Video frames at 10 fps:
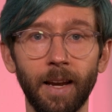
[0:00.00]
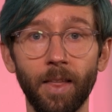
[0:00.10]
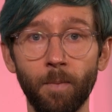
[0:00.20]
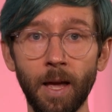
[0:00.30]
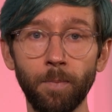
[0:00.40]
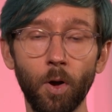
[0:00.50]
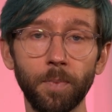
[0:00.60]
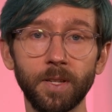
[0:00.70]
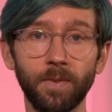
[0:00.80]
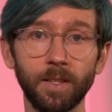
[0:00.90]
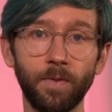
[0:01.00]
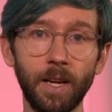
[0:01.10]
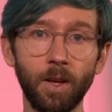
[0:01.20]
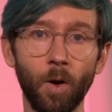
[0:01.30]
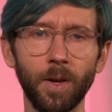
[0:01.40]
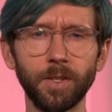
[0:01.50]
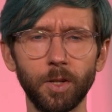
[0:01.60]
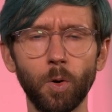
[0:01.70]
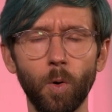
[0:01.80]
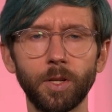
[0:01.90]
Now the main purpose of this video is to
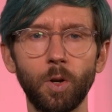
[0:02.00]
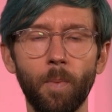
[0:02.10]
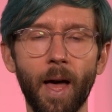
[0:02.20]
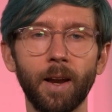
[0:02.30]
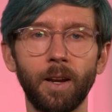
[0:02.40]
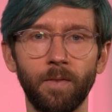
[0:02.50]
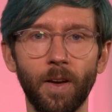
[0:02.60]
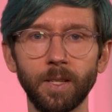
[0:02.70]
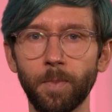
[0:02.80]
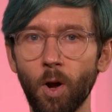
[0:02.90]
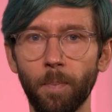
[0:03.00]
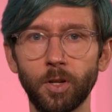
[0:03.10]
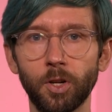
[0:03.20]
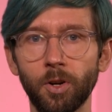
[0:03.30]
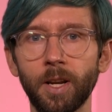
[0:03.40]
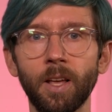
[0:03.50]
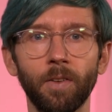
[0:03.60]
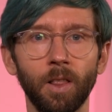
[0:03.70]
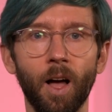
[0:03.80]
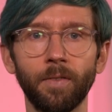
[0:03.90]
talk to you about an investment opportunity of
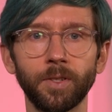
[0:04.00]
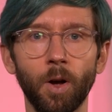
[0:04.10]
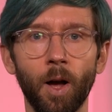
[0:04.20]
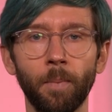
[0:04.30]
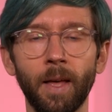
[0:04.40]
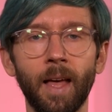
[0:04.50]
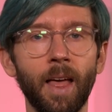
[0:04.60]
a lifetime